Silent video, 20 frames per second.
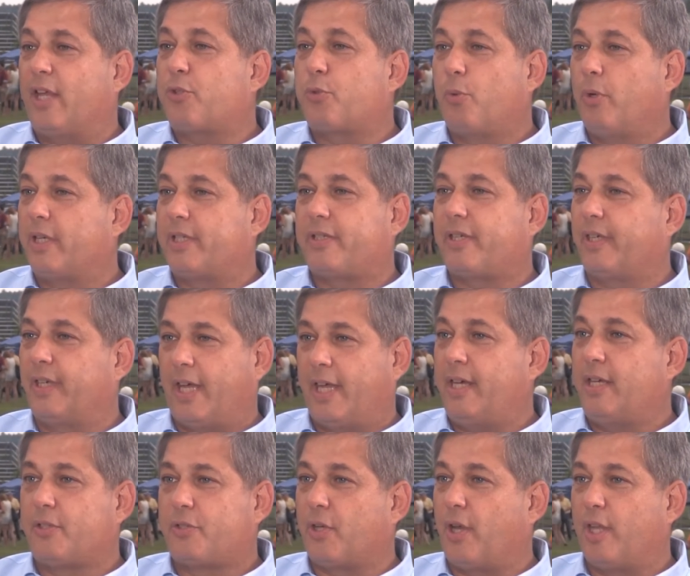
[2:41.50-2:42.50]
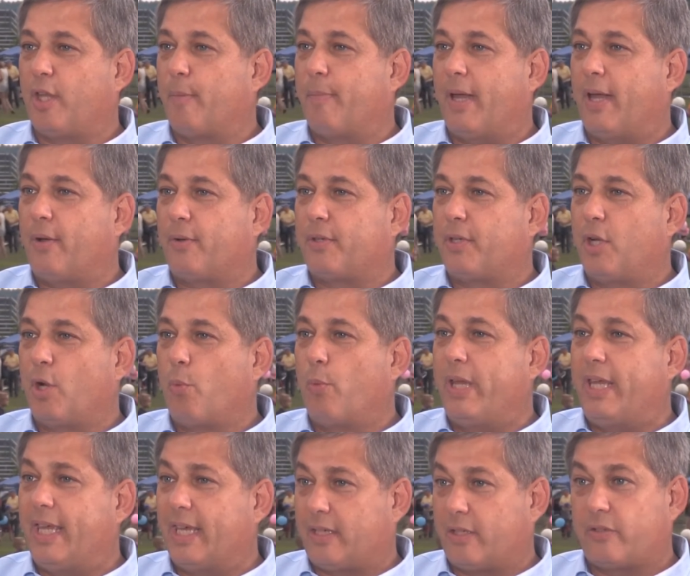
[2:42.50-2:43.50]
And that's what tonight is all about. You know,
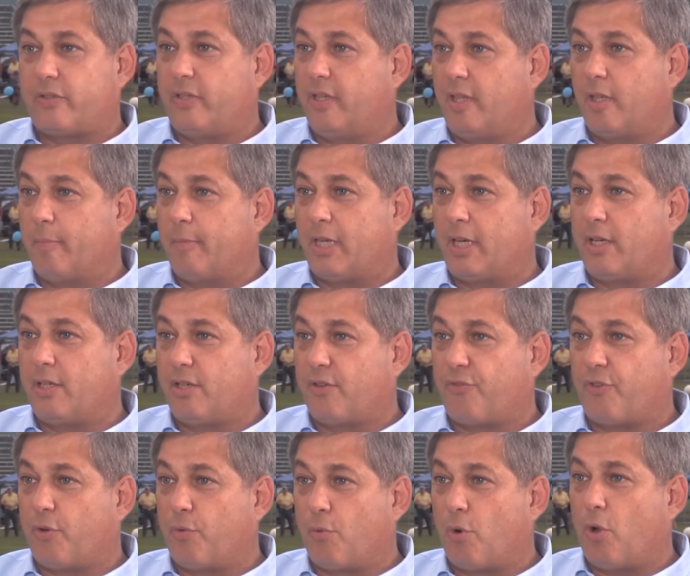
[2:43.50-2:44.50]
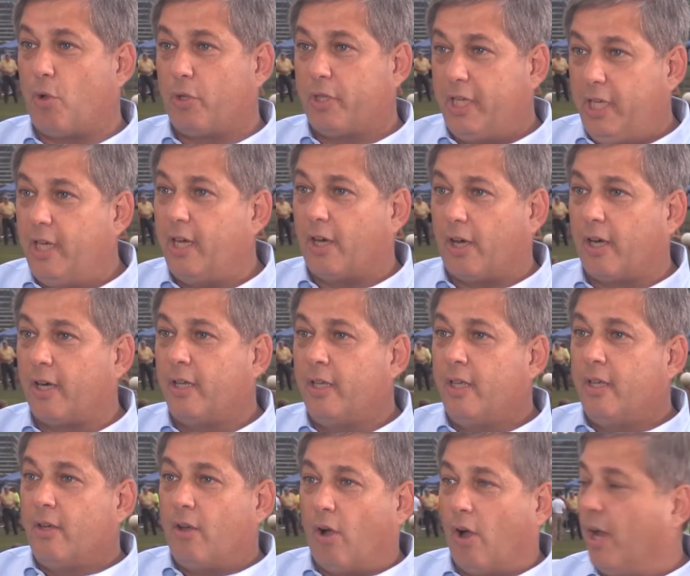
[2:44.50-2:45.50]
we get to see them in a different role here
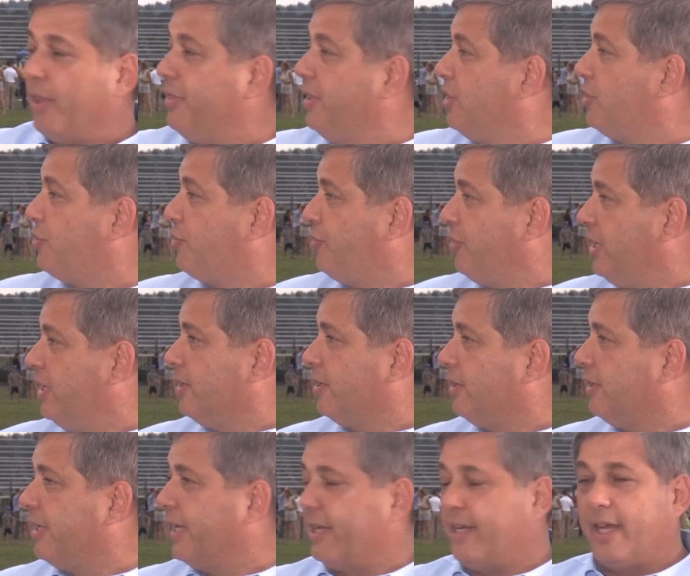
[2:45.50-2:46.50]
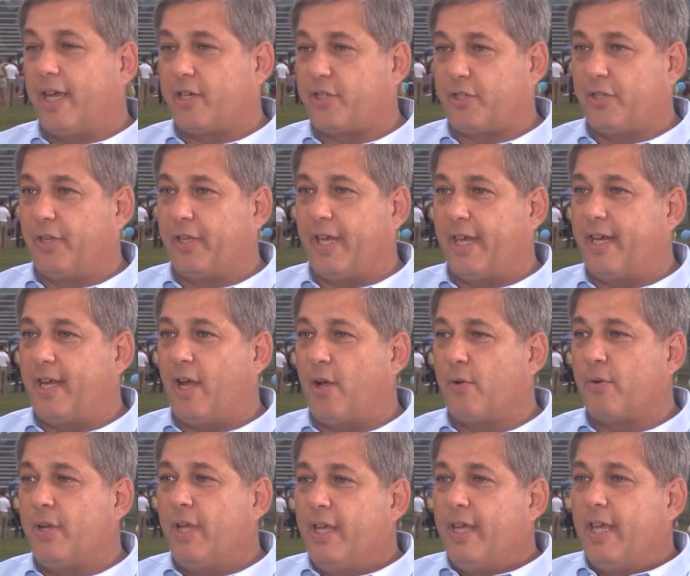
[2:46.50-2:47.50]
on this field at National Night
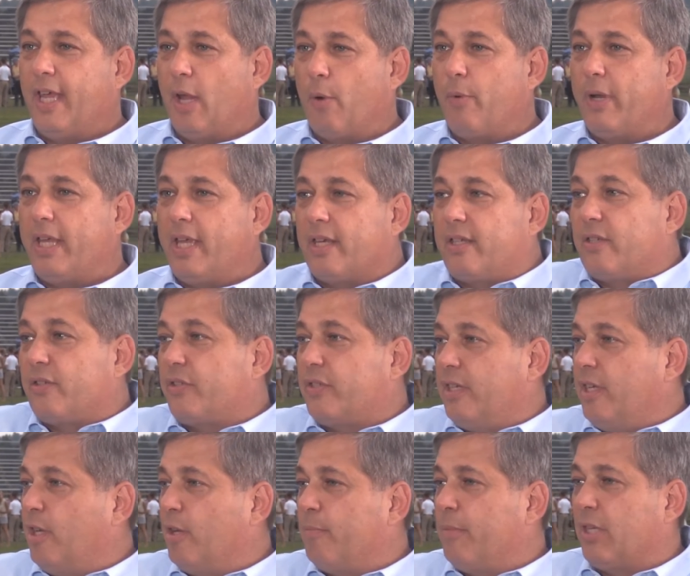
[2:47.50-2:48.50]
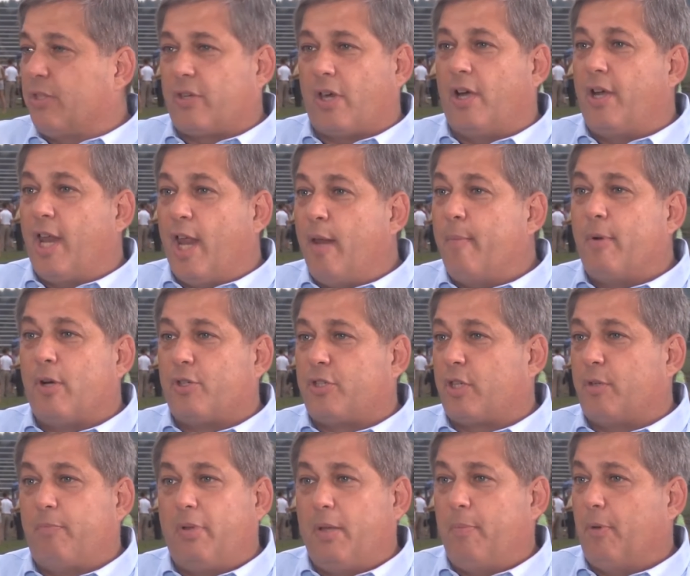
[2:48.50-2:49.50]
Out, and we get to see them as our
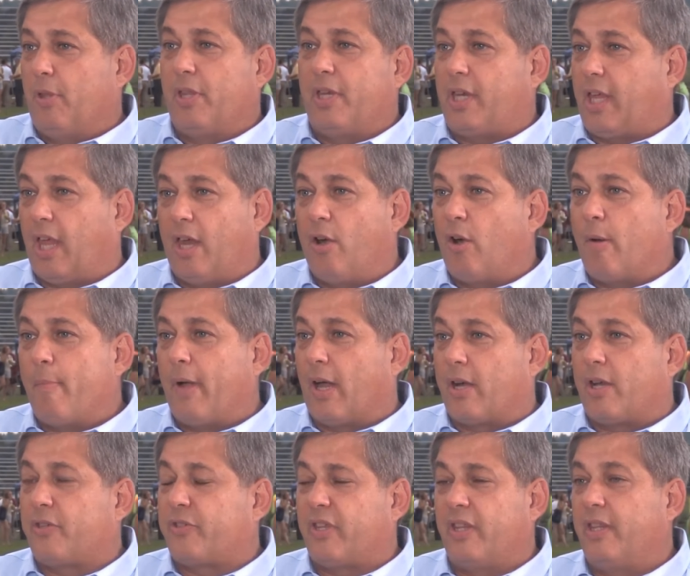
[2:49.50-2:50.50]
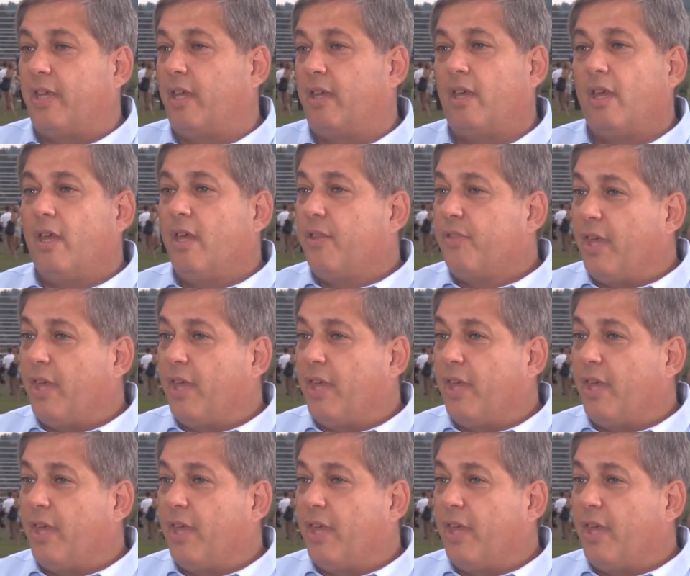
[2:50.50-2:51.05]
neighbors and people that care about us, and